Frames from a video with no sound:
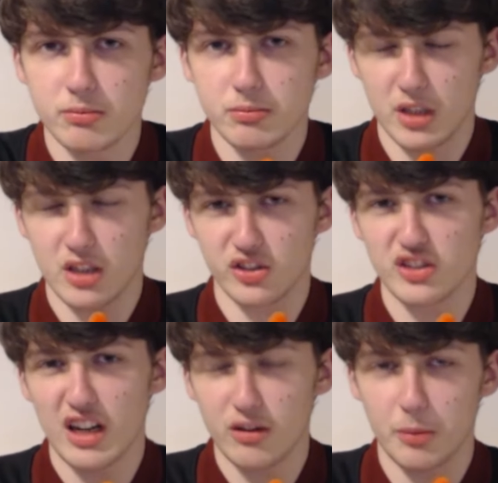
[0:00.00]
because
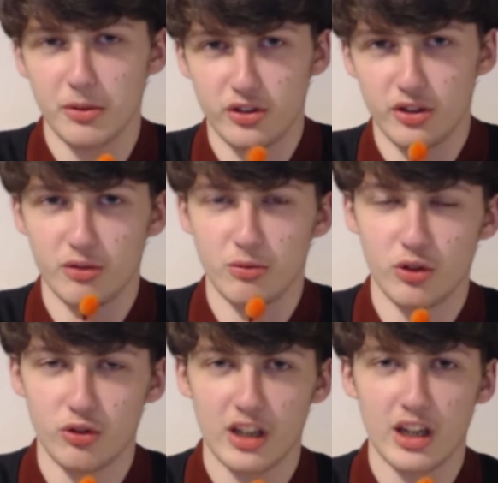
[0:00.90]
Carl Robinson was
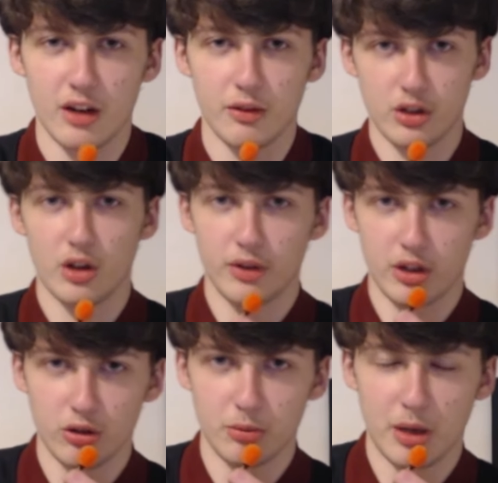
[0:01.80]
drinking out of a coffee
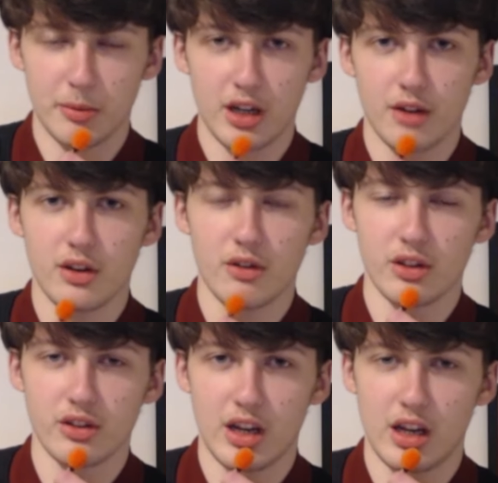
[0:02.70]
cup. I mean, I've never
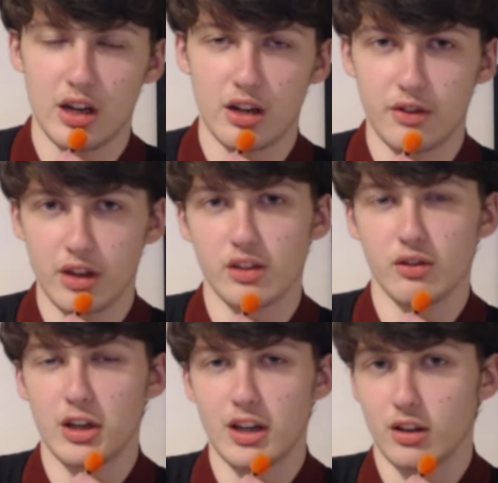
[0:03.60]
seen anything as
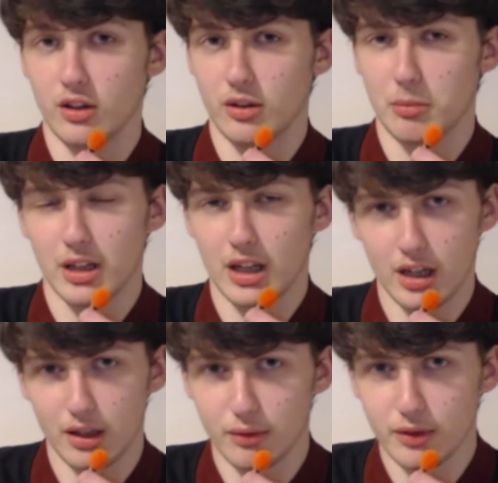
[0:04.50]
ridiculous in my
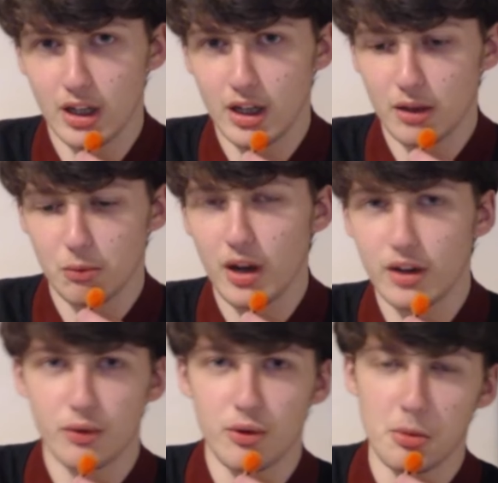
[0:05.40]
life. Why is
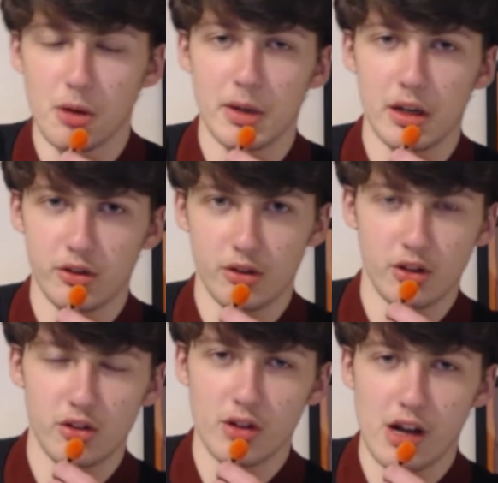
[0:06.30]
a football manager on the
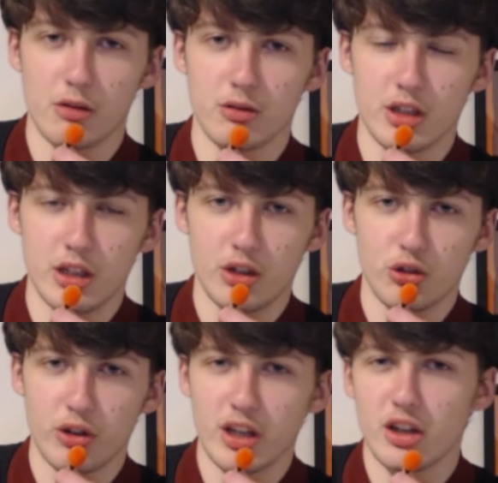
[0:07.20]
dugout
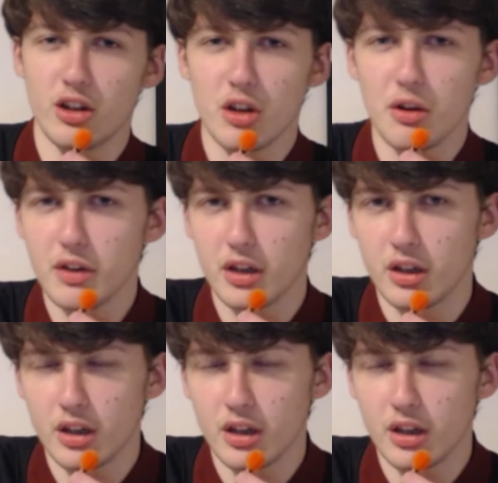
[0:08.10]
drinking a coffee?